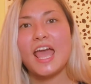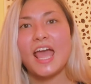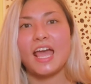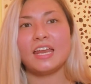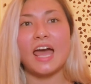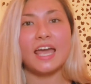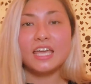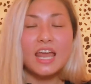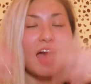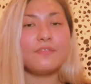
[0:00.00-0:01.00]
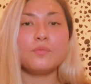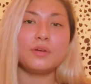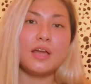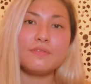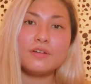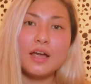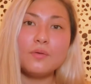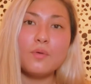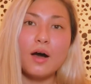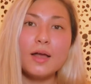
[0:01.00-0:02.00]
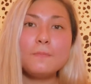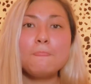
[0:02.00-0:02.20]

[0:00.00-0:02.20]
and I can have them whenever I want.